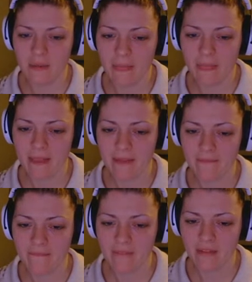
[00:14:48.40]

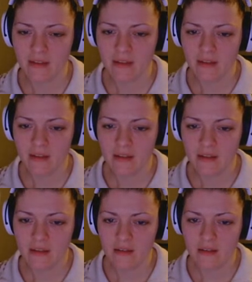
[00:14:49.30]

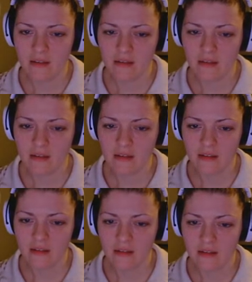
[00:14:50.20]

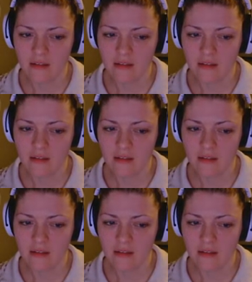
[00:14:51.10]
Nobody speaks.